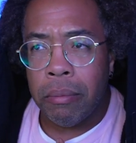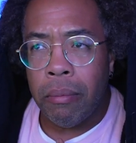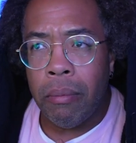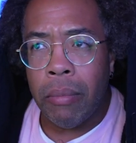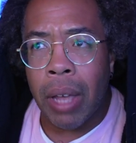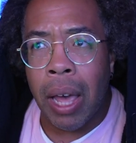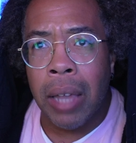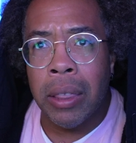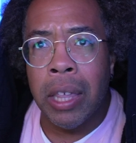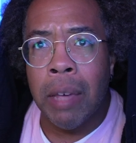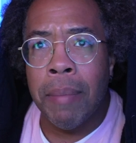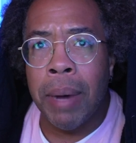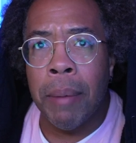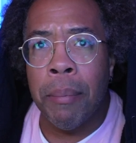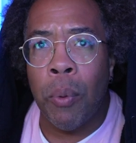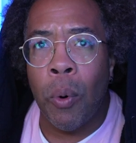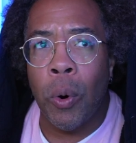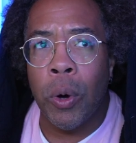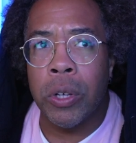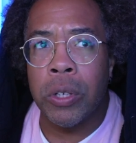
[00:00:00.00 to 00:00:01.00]
I think my
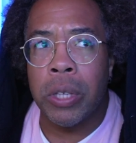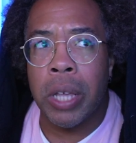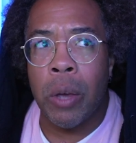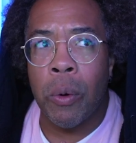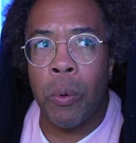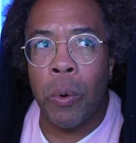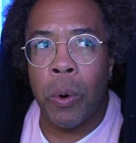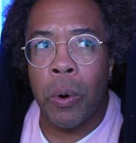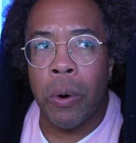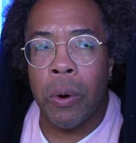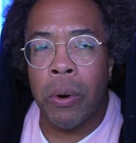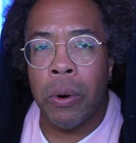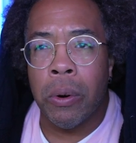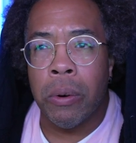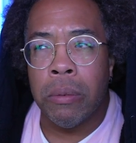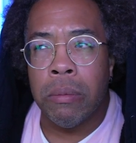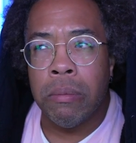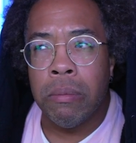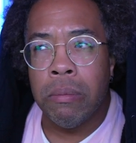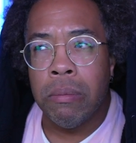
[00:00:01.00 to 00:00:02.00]
boys, they
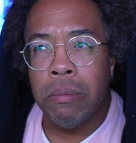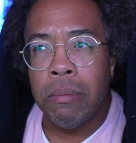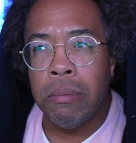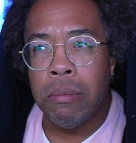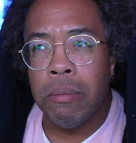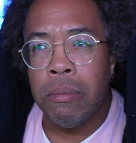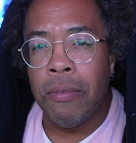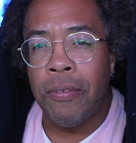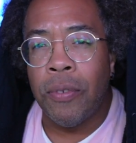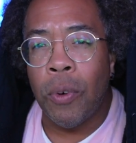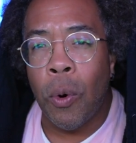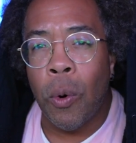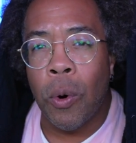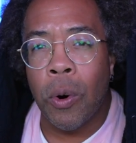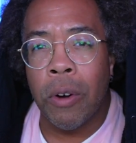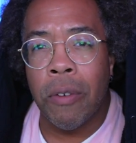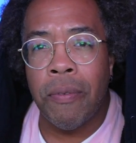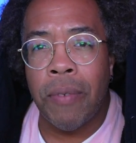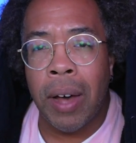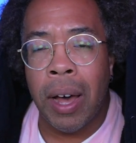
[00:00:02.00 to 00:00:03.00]
were
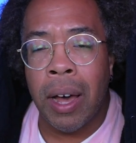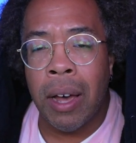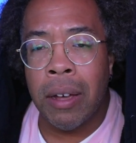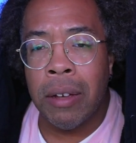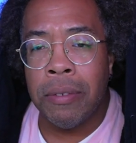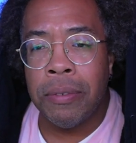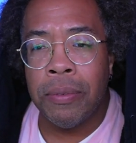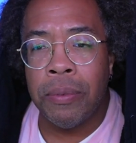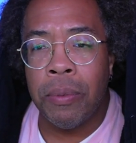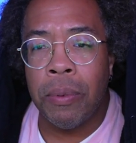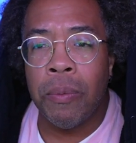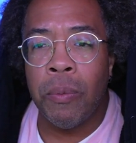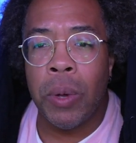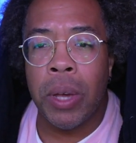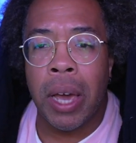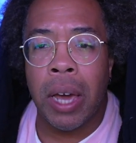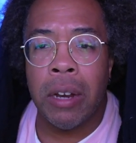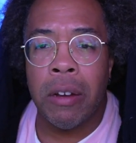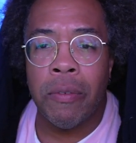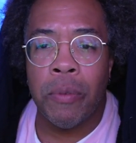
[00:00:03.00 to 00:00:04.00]
4 or 5 when we
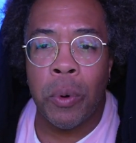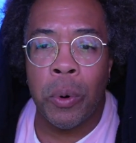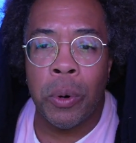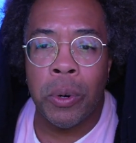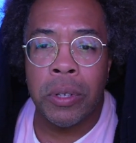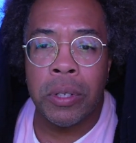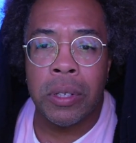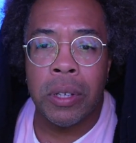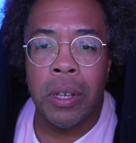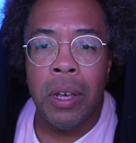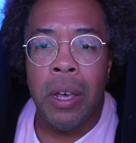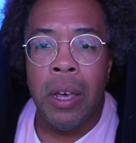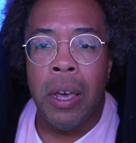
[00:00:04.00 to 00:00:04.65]
got divorced,